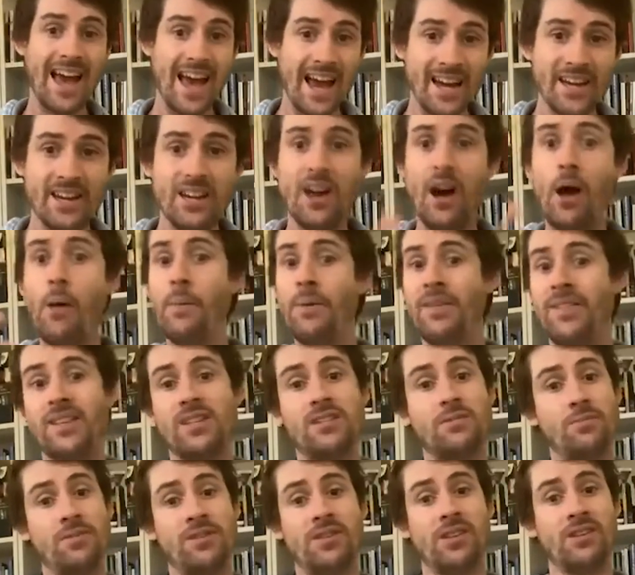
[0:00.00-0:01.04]
end up in
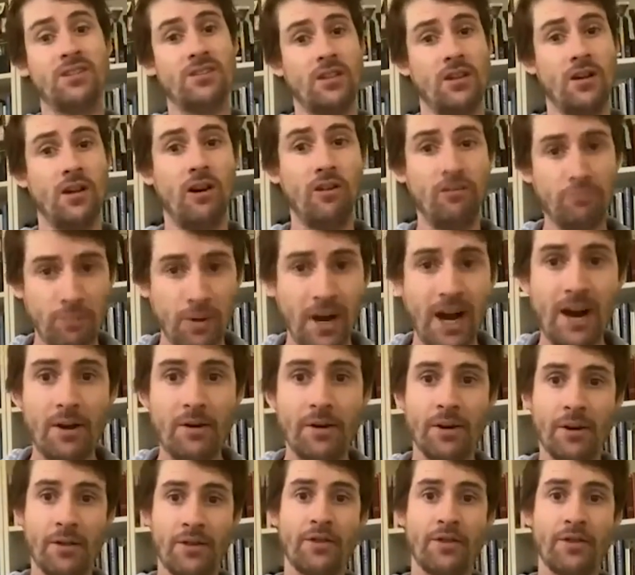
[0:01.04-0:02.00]
this position of power and